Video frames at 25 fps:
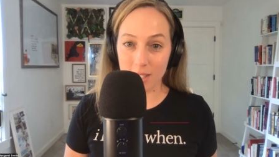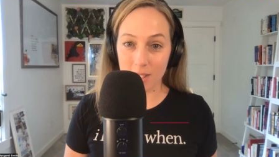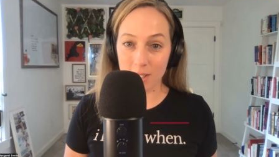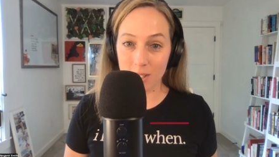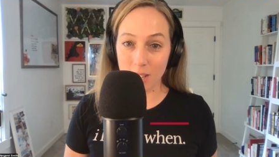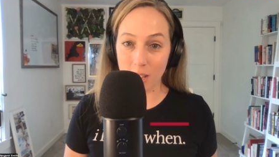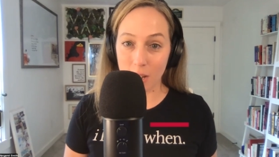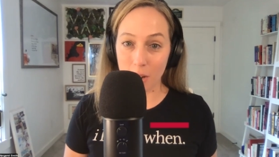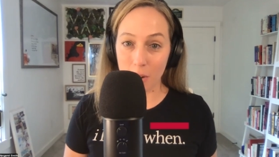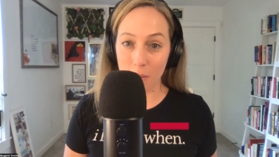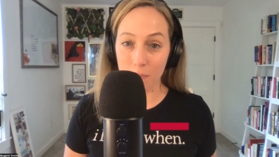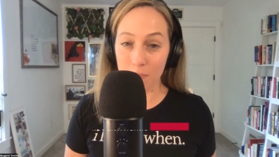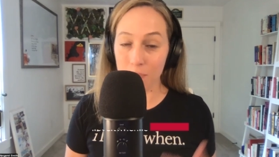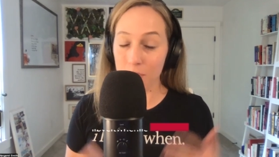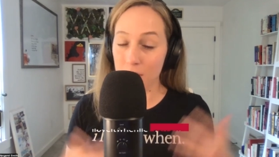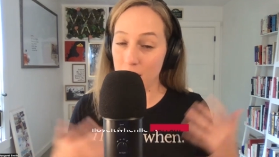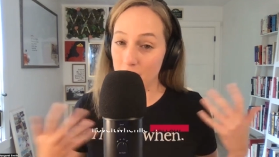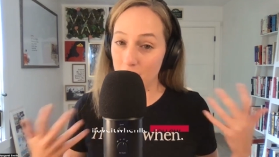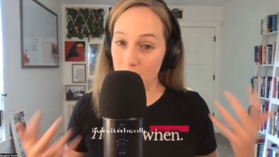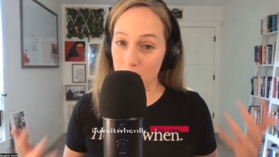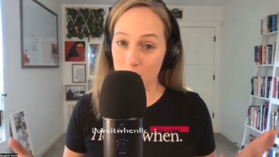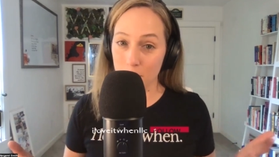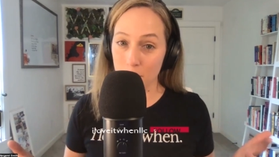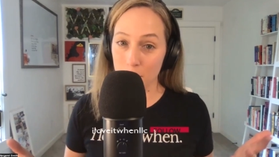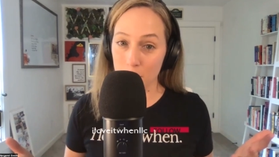So thank
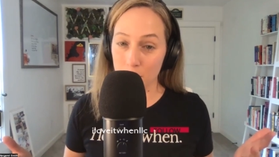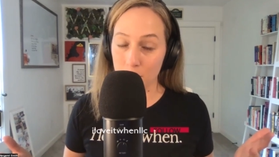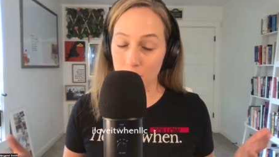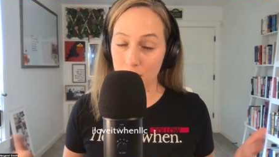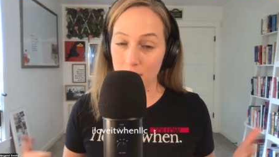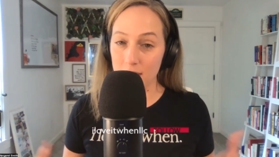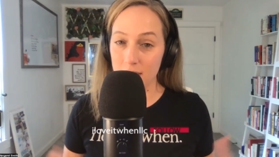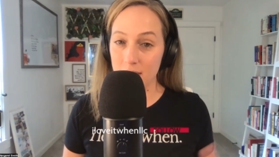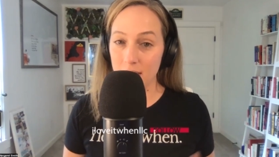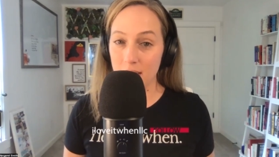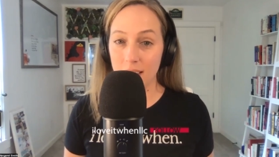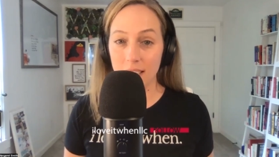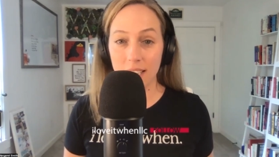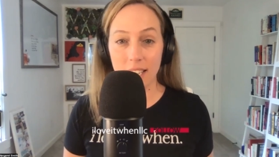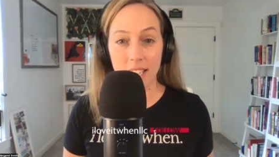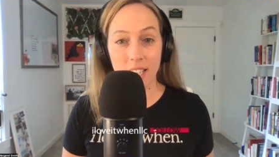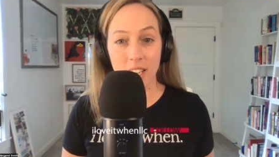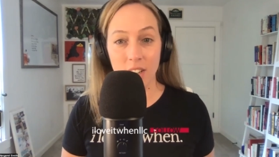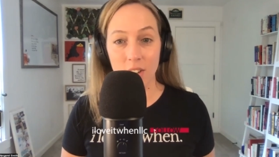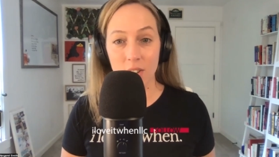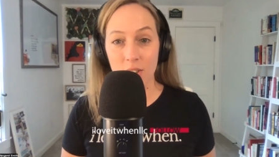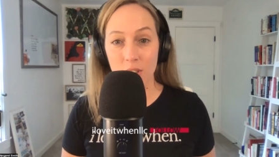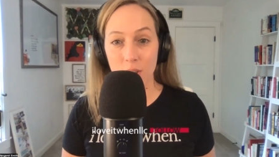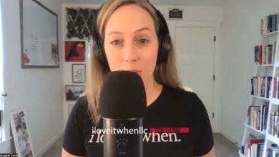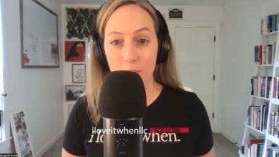you so much for listening. And
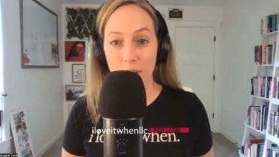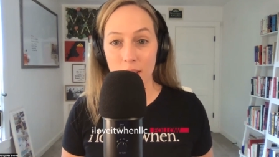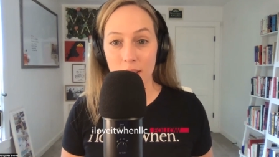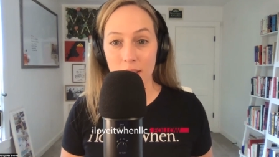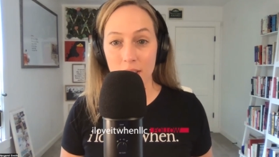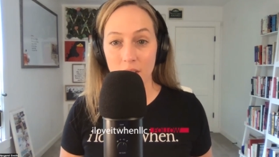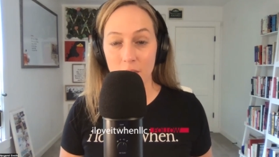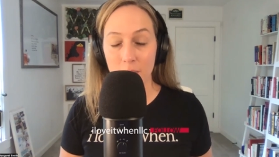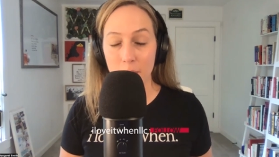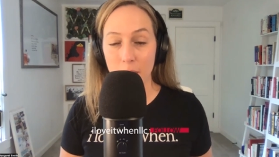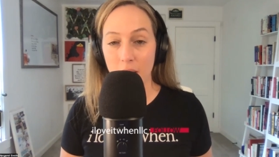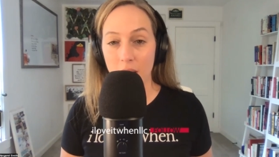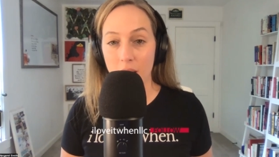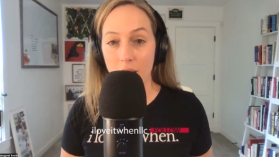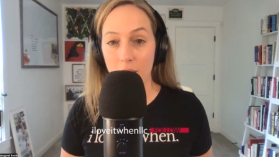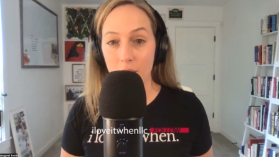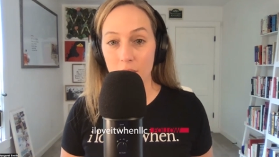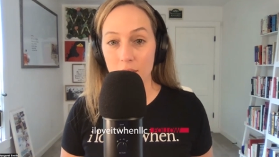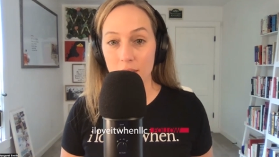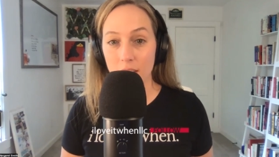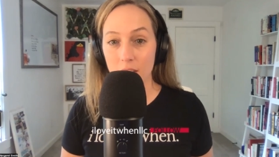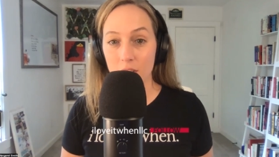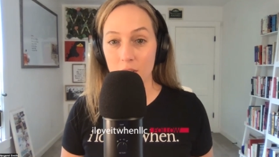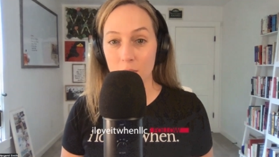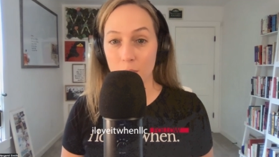here's the rest of my
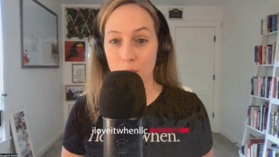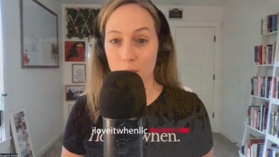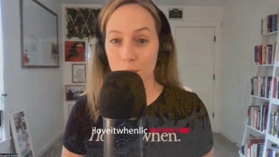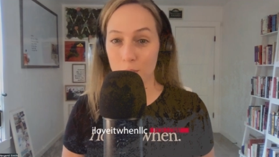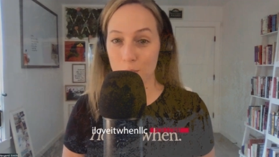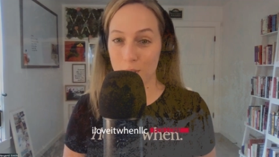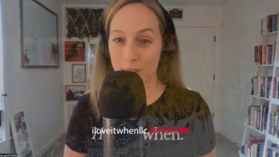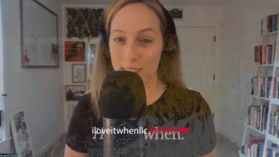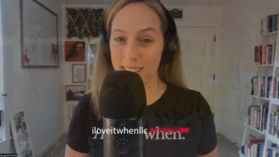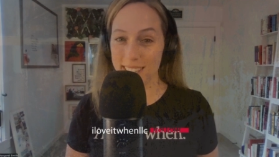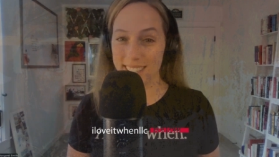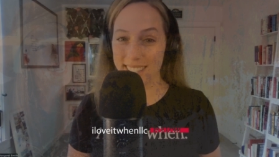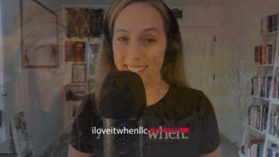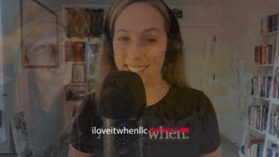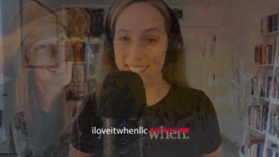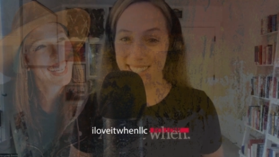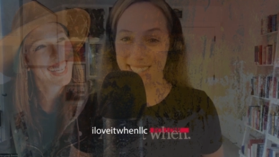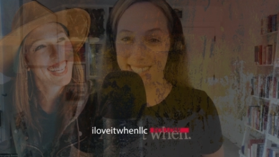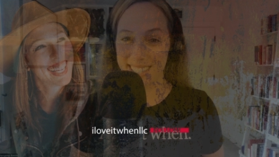conversation with Royce.